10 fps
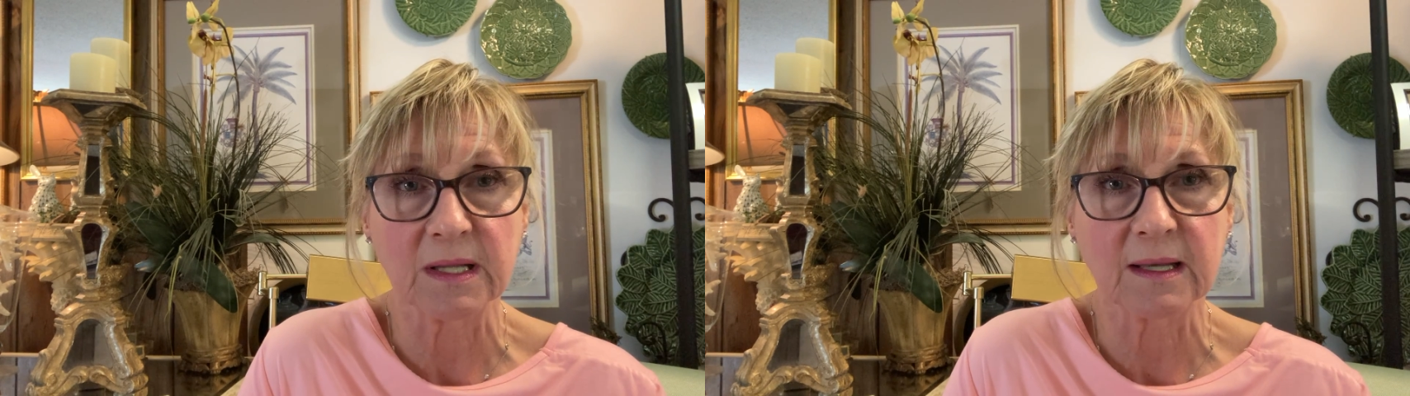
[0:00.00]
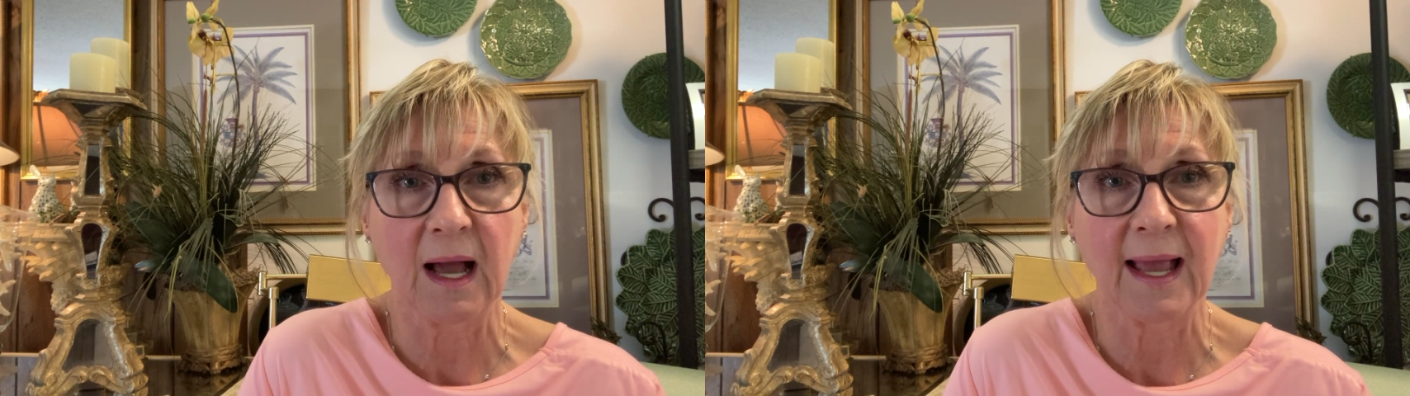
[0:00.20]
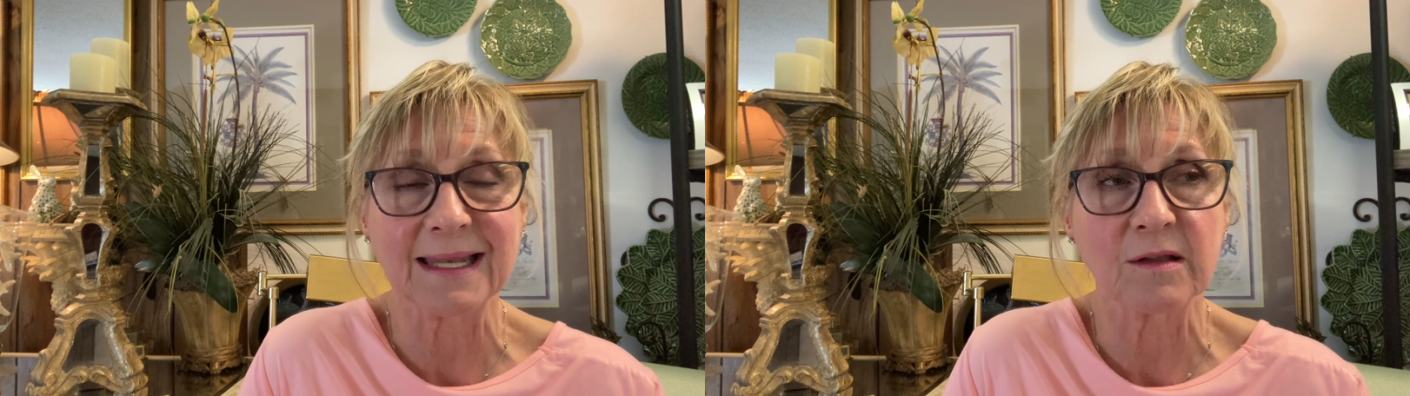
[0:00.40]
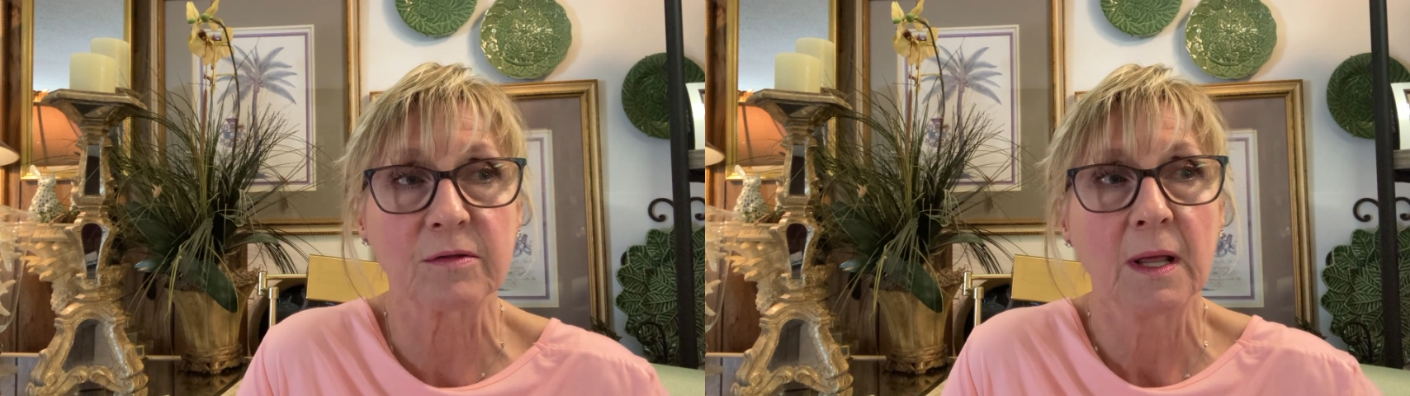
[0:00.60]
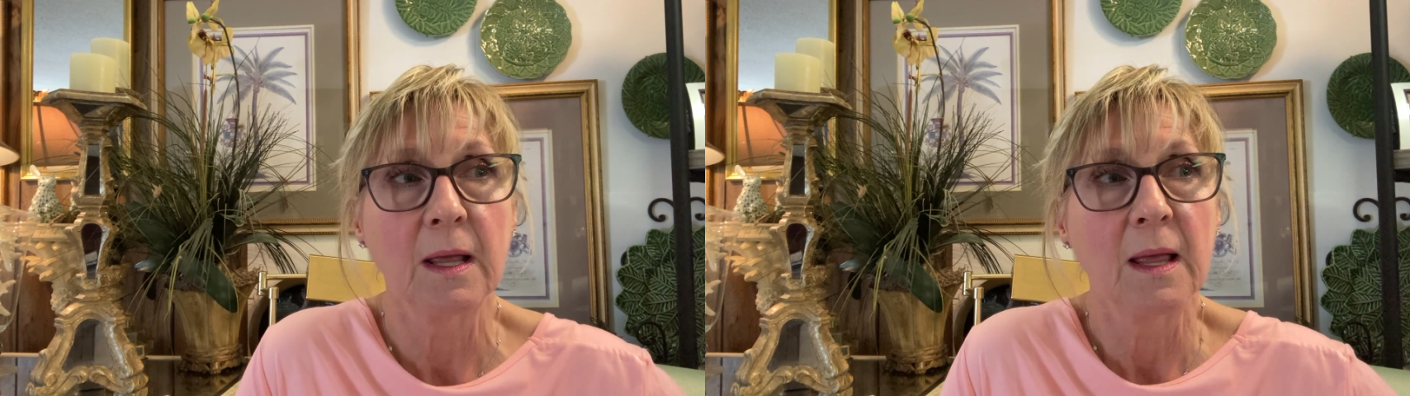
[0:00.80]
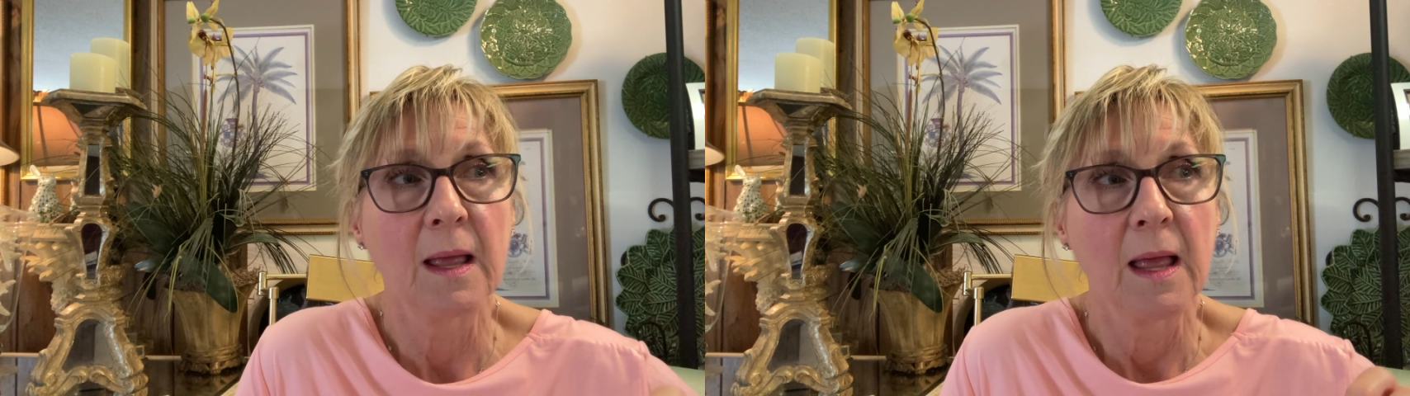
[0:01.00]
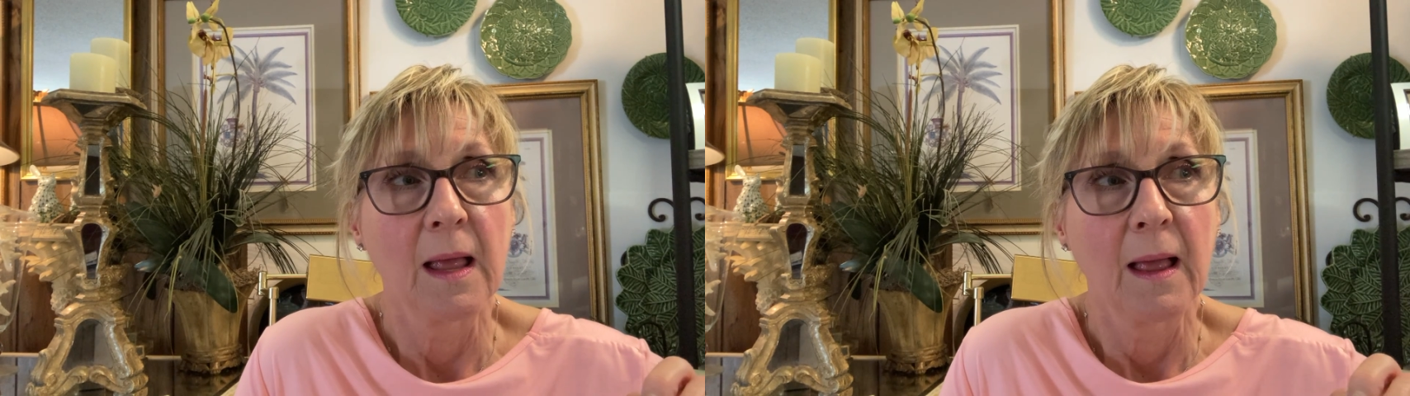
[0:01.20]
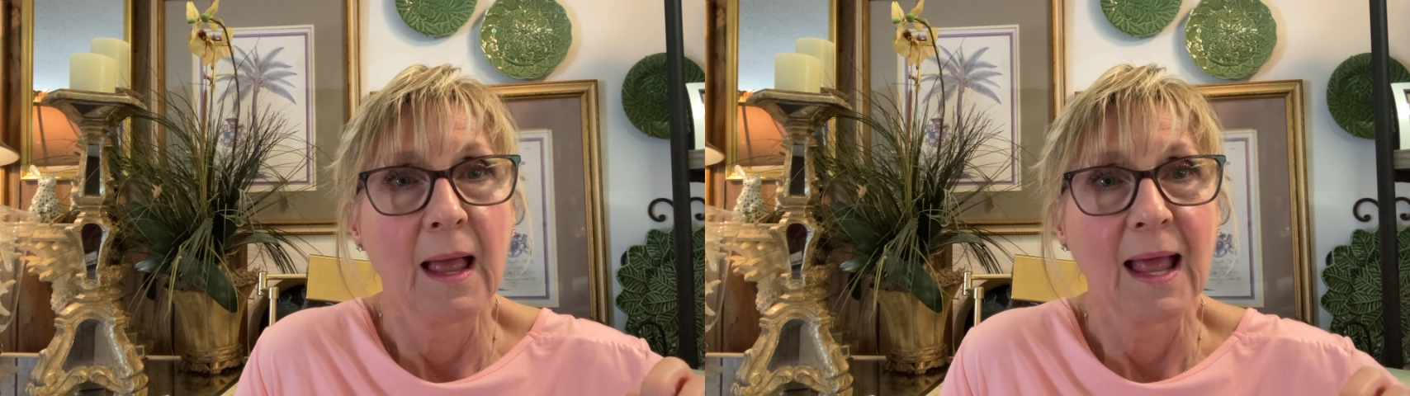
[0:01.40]
in kindness
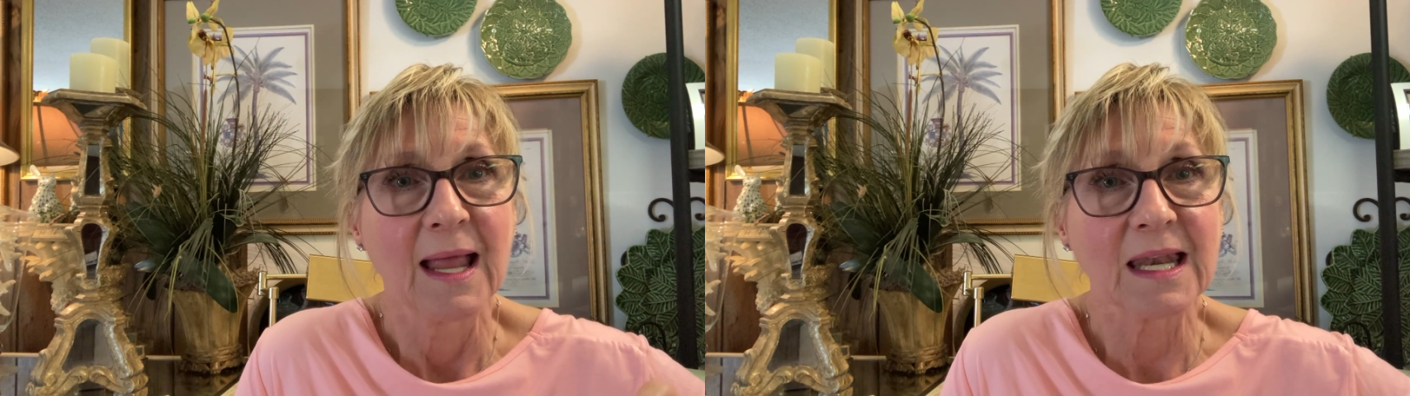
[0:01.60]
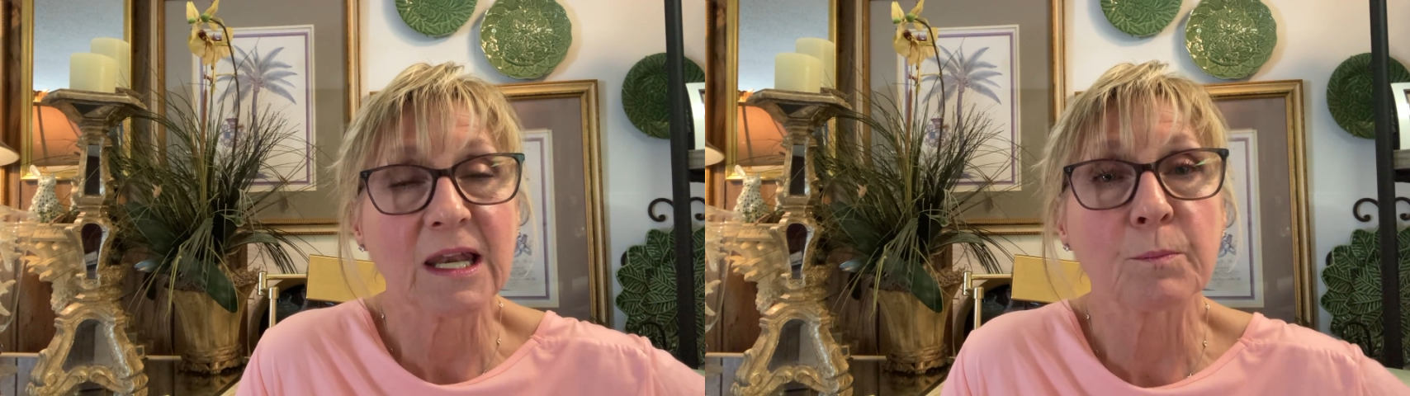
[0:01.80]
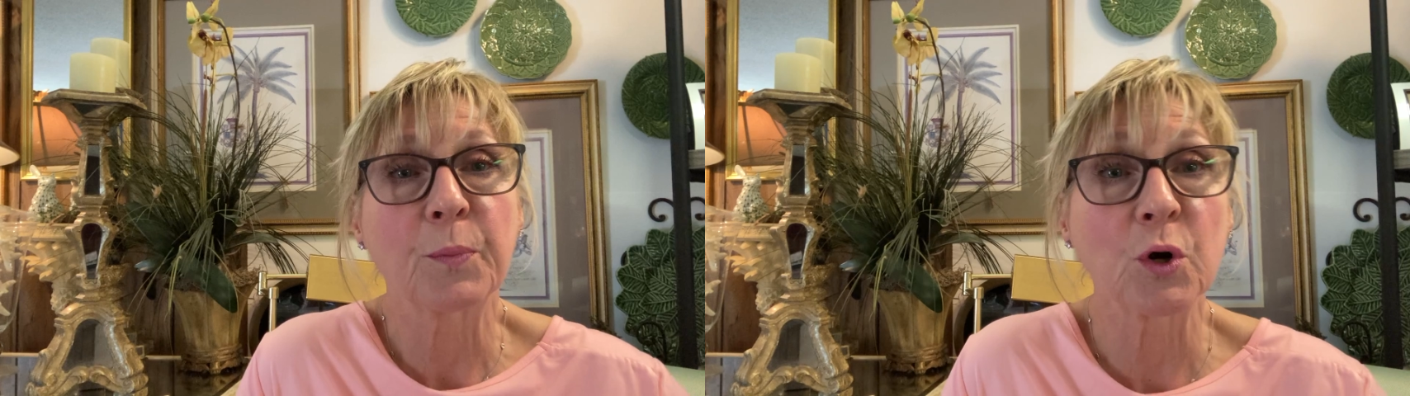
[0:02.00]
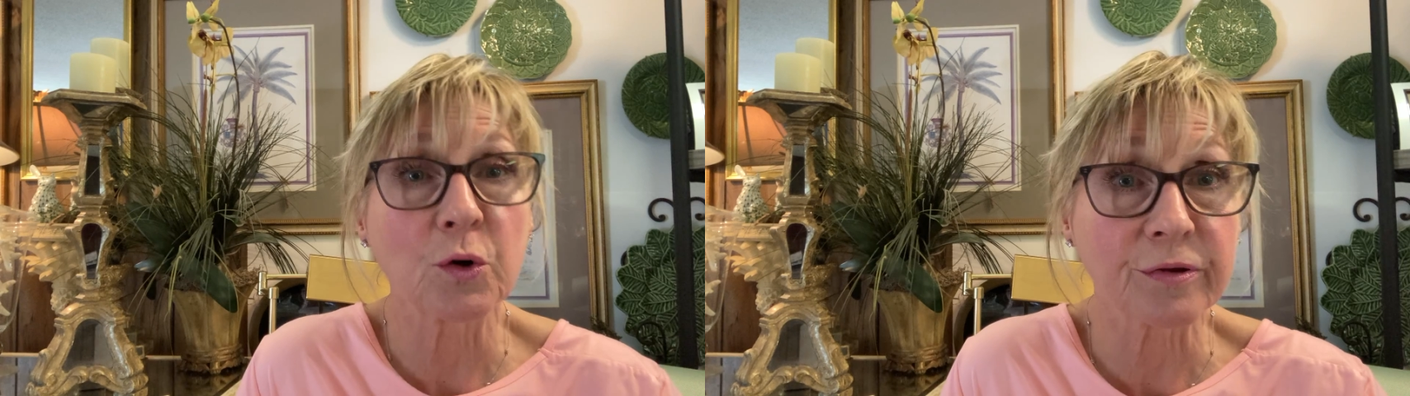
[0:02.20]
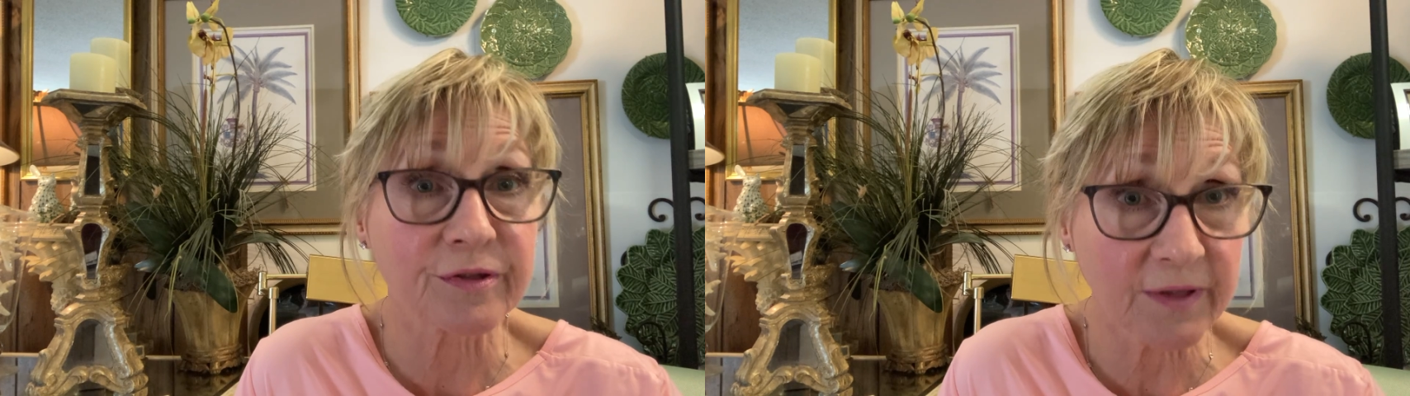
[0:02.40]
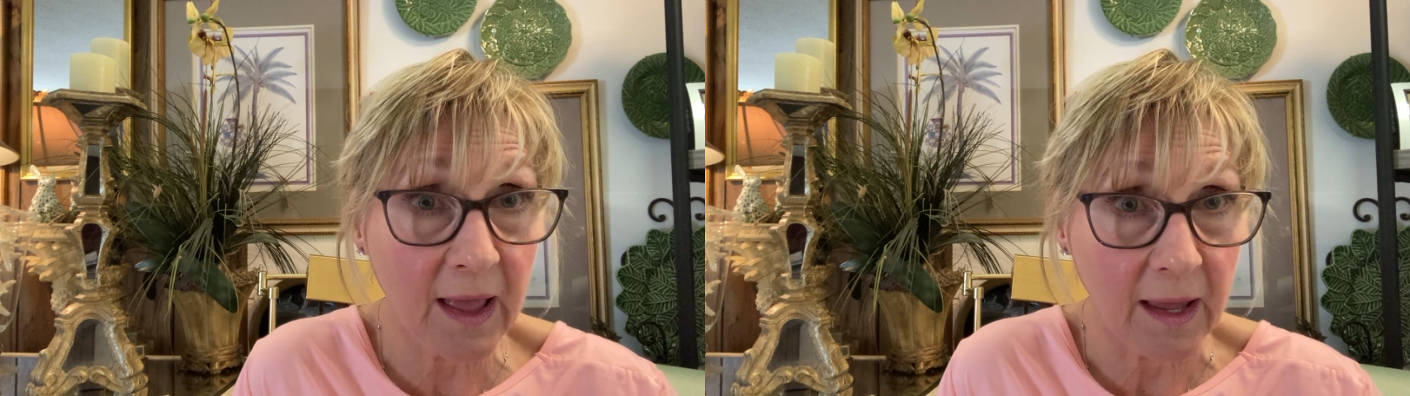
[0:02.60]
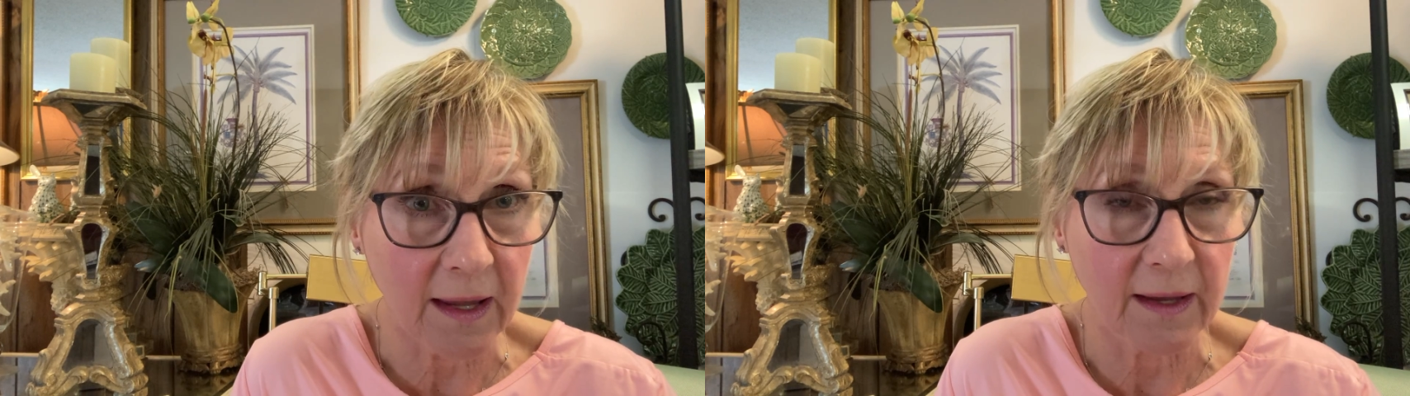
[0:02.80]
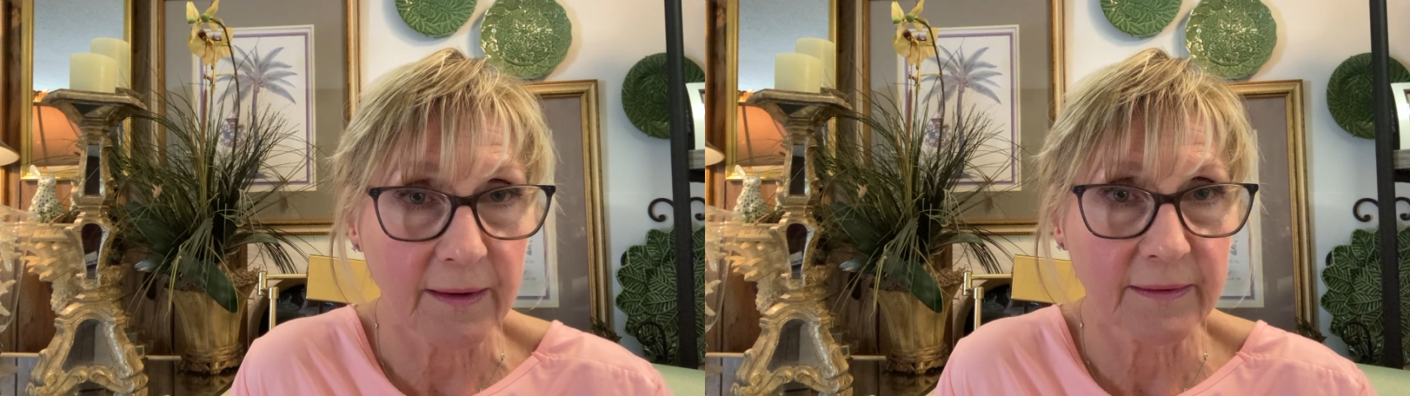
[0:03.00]
per
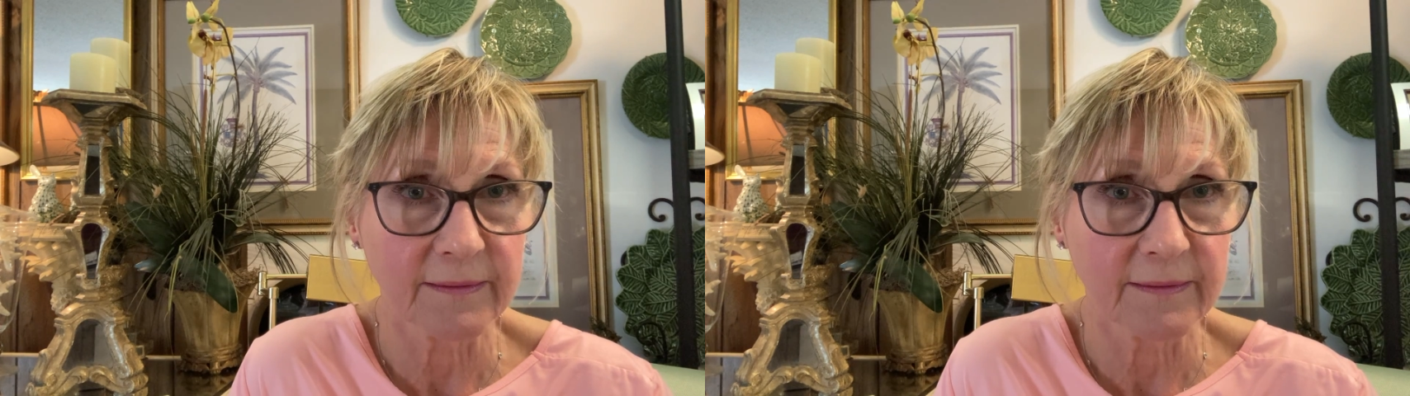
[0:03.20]
se.